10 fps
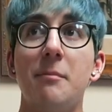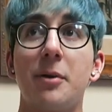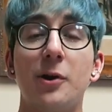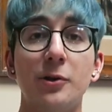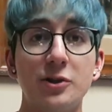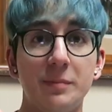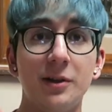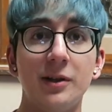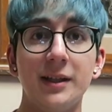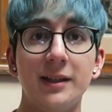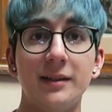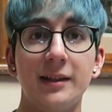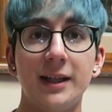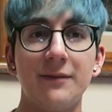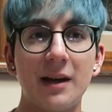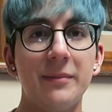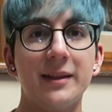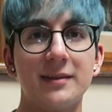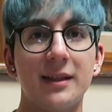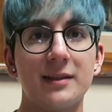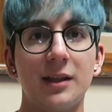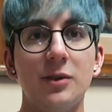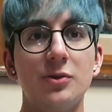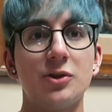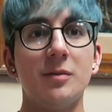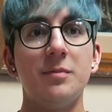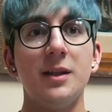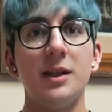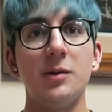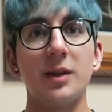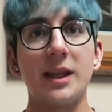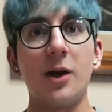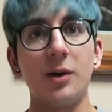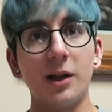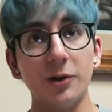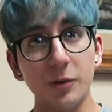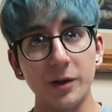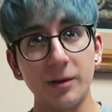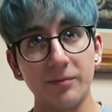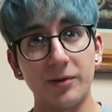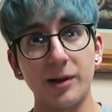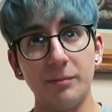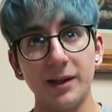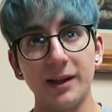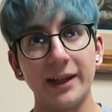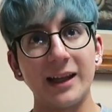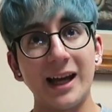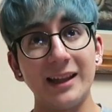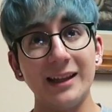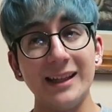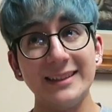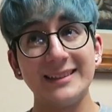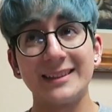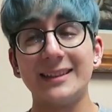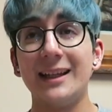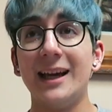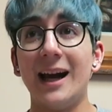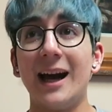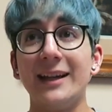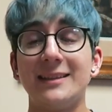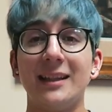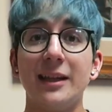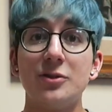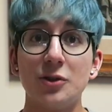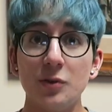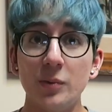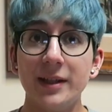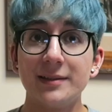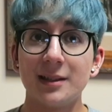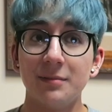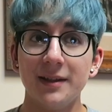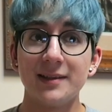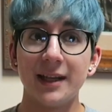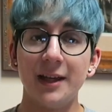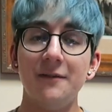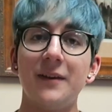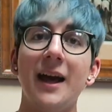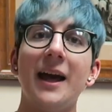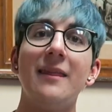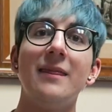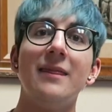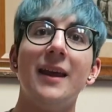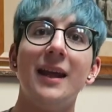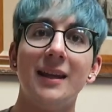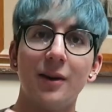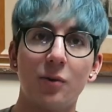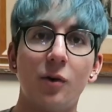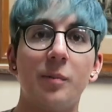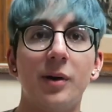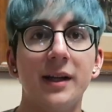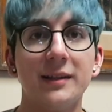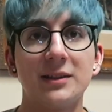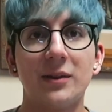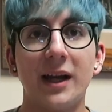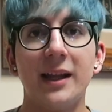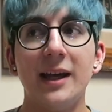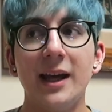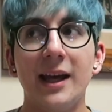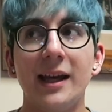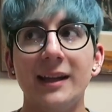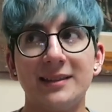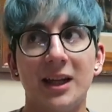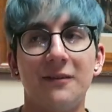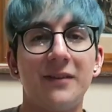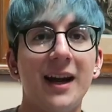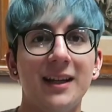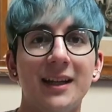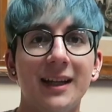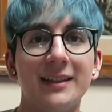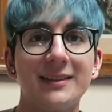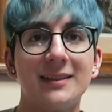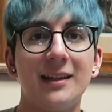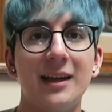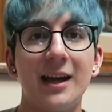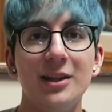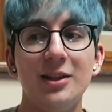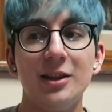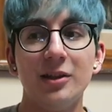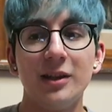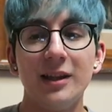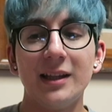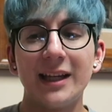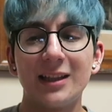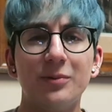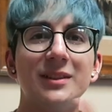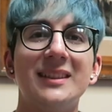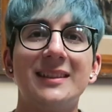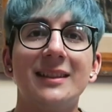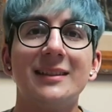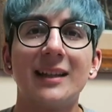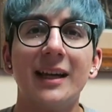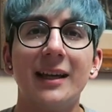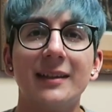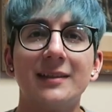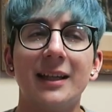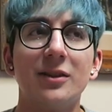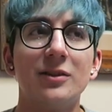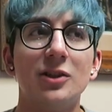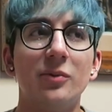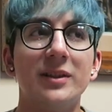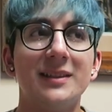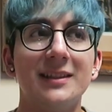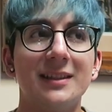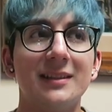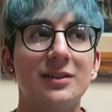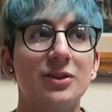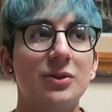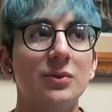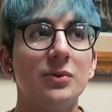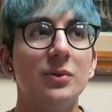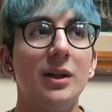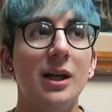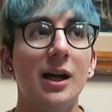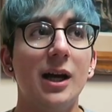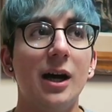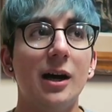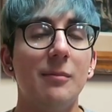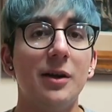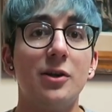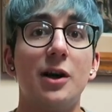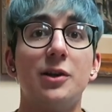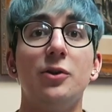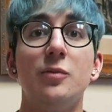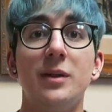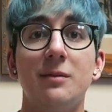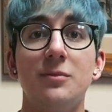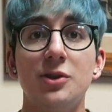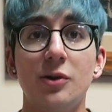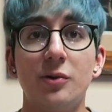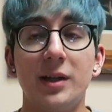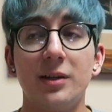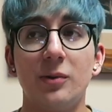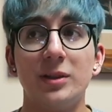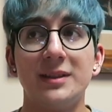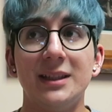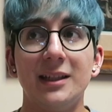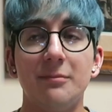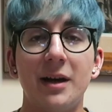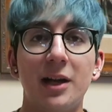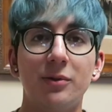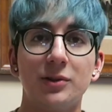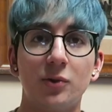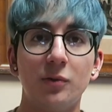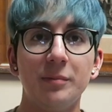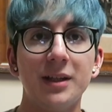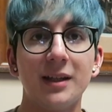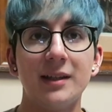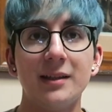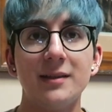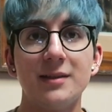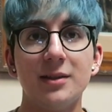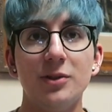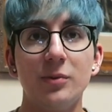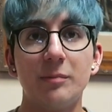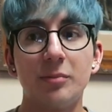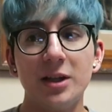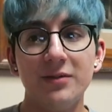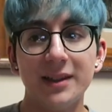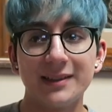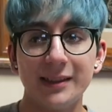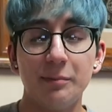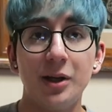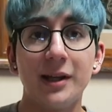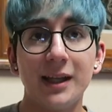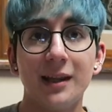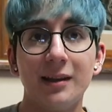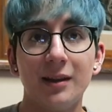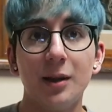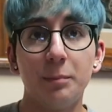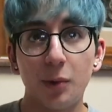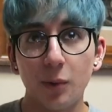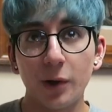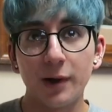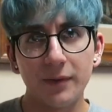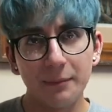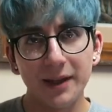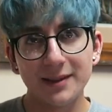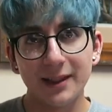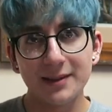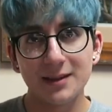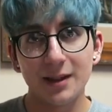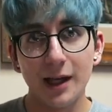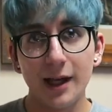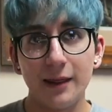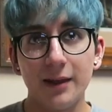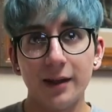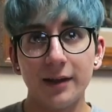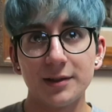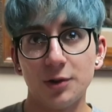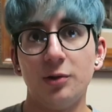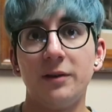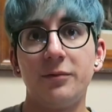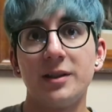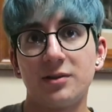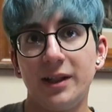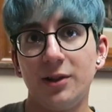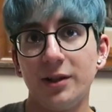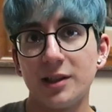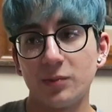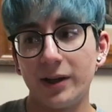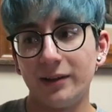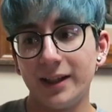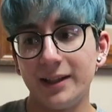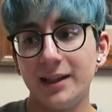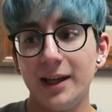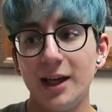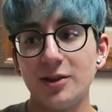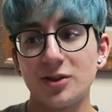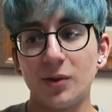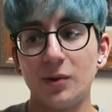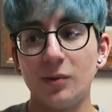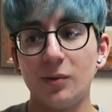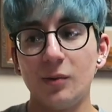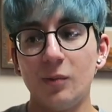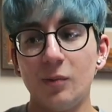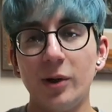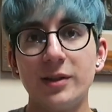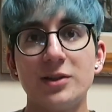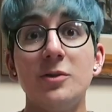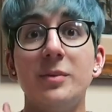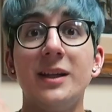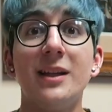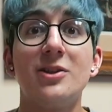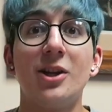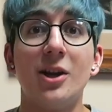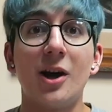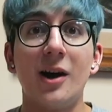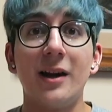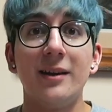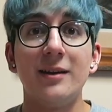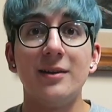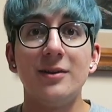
purge period, if that makes sense. Like you should be without aluminum for a bit, like at least I'd say like 2 weeks to be safe, and then incorporate it so that it's not fighting against the resistance, I guess. Like there's no resistance to a non-aluminum deodorant or seeing a bad result because you were previously plugging the pore, if that makes sense, the sudoriferous gland or the sweat gland. So once you begin to not